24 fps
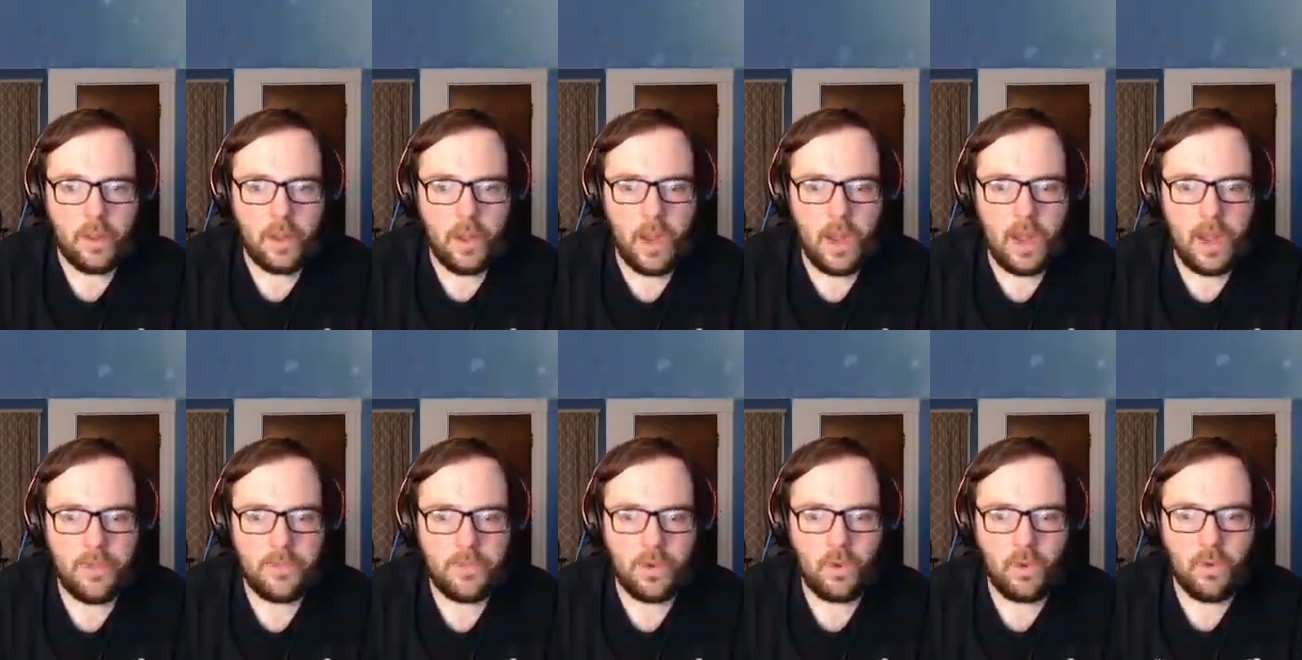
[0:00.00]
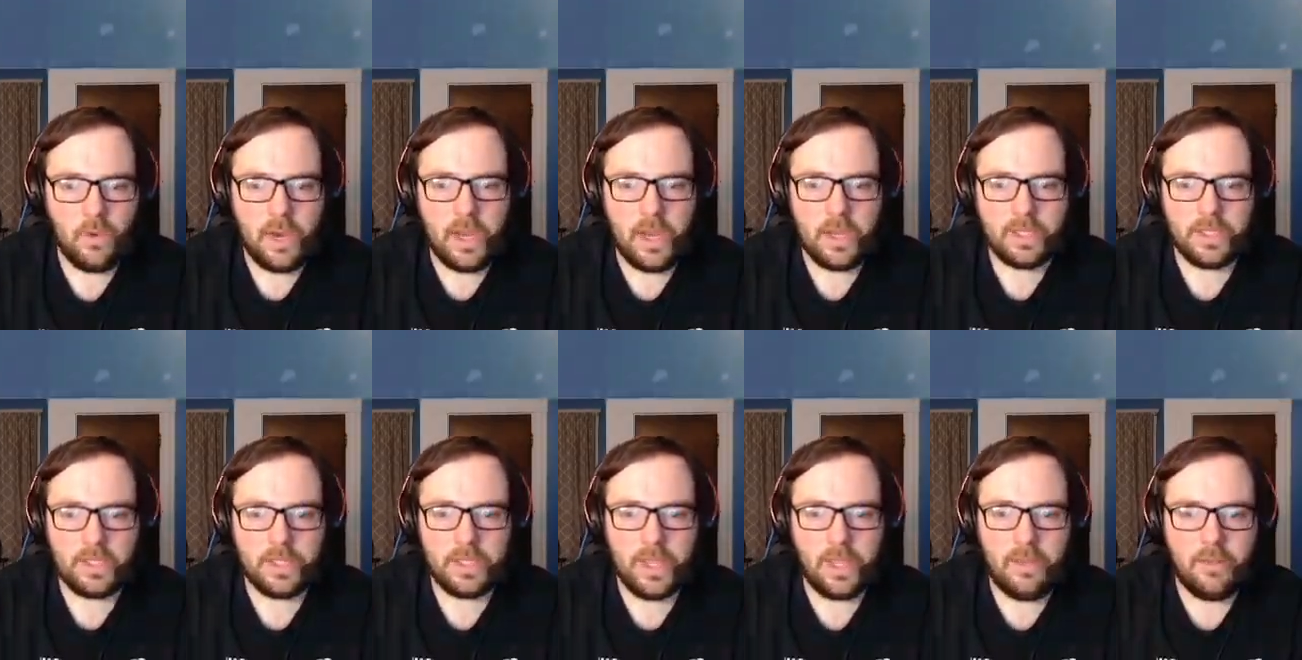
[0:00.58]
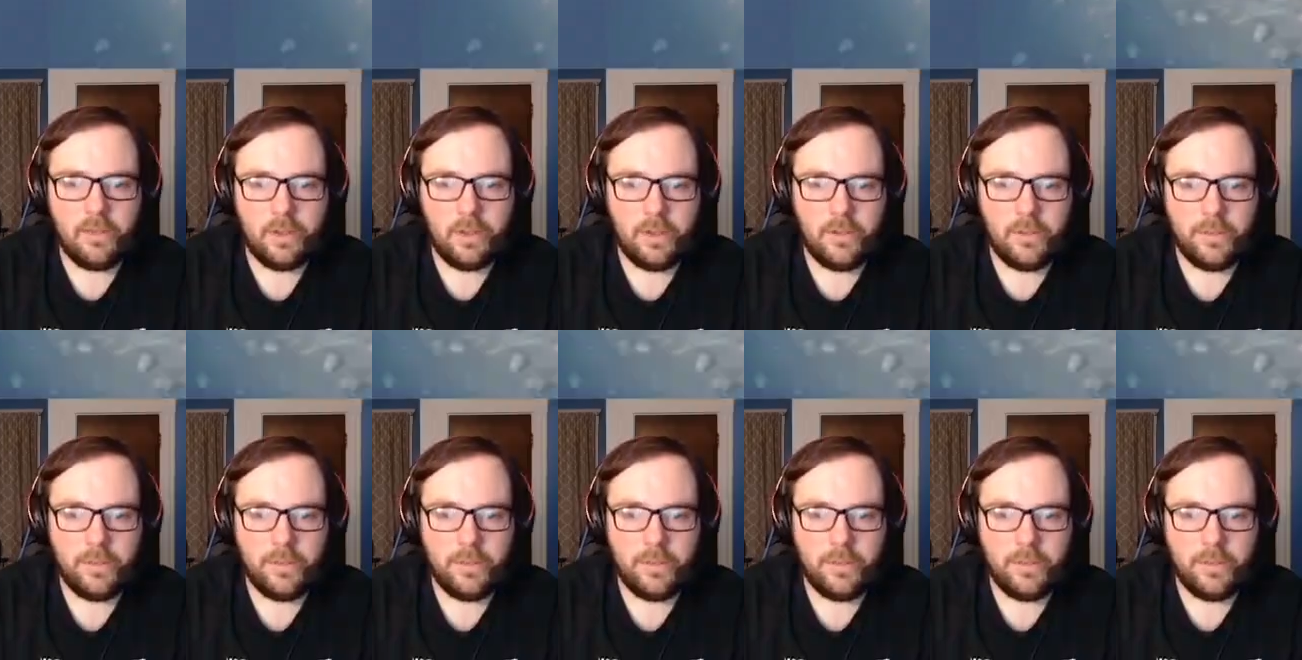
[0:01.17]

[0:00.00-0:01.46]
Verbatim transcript: Not the greatest level.